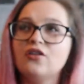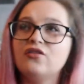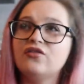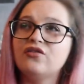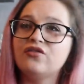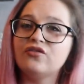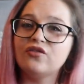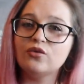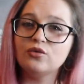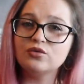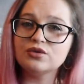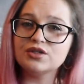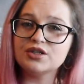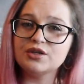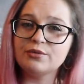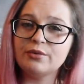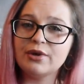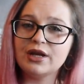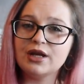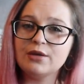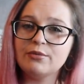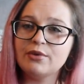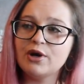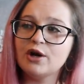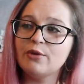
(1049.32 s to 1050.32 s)

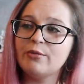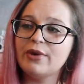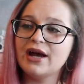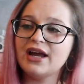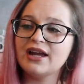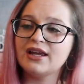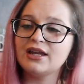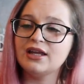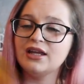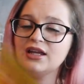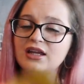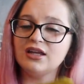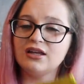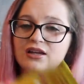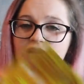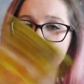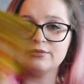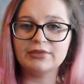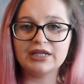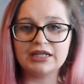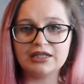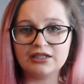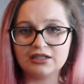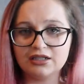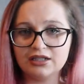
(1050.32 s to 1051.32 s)
40p per packet. I
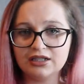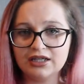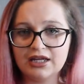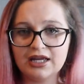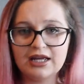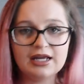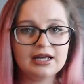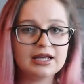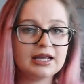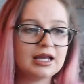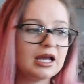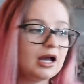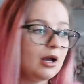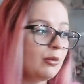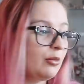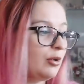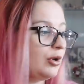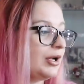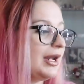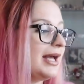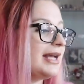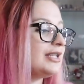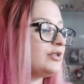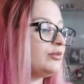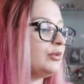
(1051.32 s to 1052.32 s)
mean, come
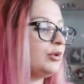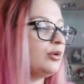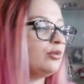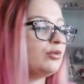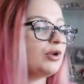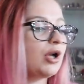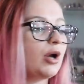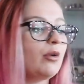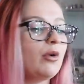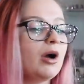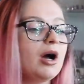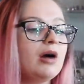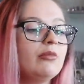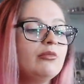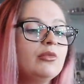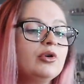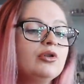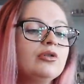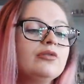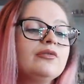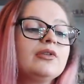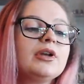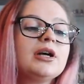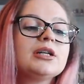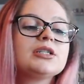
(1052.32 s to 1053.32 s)
on. As we all know, I'm more
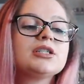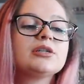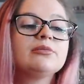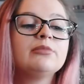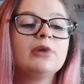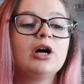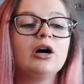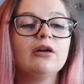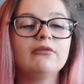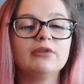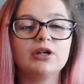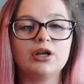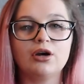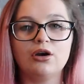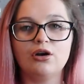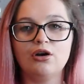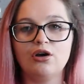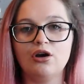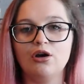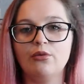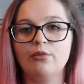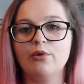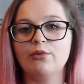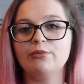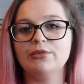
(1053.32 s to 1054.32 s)
of like smarter and a
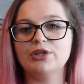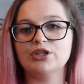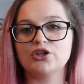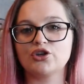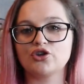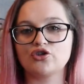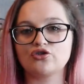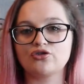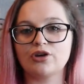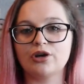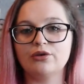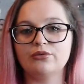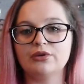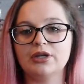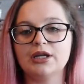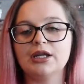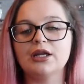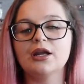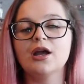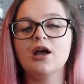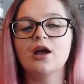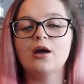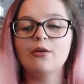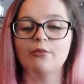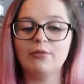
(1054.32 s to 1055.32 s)
herb or minestrone.
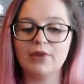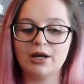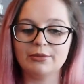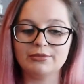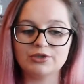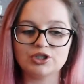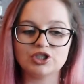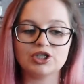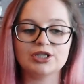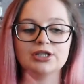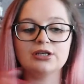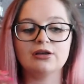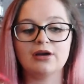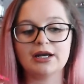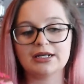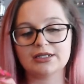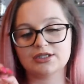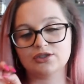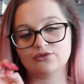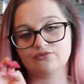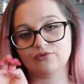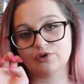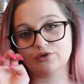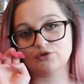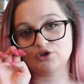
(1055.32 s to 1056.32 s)
Mama G likes
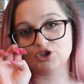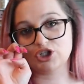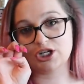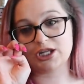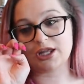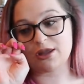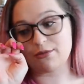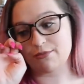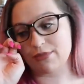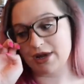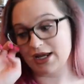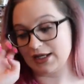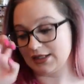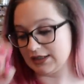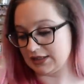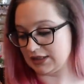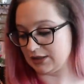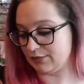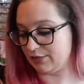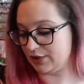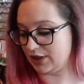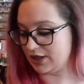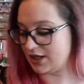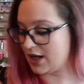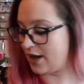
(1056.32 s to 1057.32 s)
the roast chicken pasta.
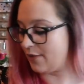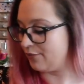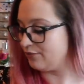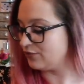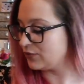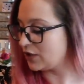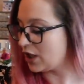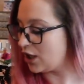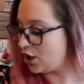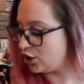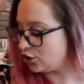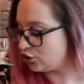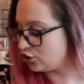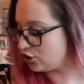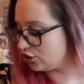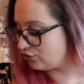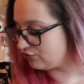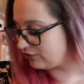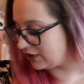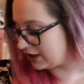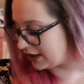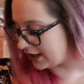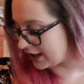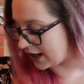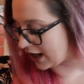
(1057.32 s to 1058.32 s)
But yeah, not
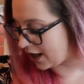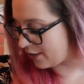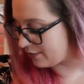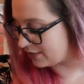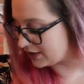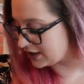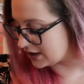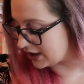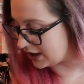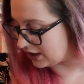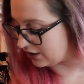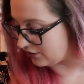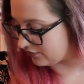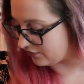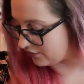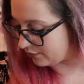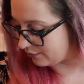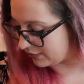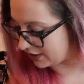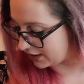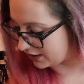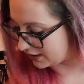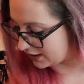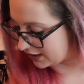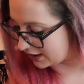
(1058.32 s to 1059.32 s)
really a cup of tea for
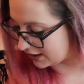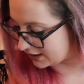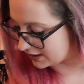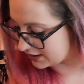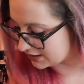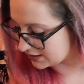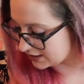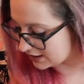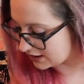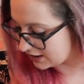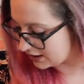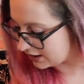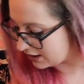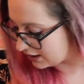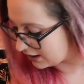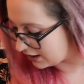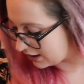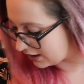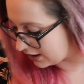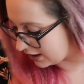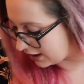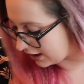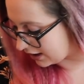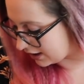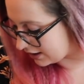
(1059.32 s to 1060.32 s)
me, that is.
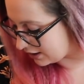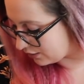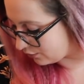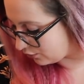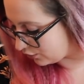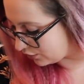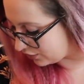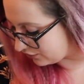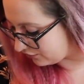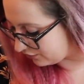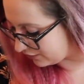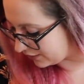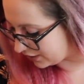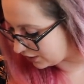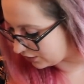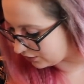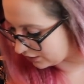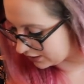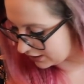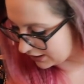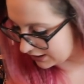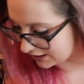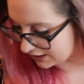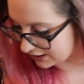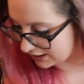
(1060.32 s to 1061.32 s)
And then what have we
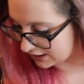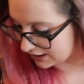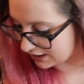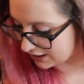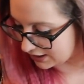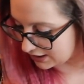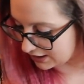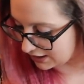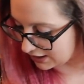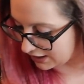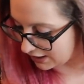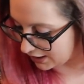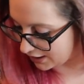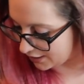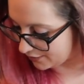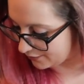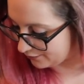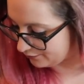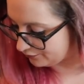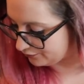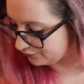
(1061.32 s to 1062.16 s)
got in here?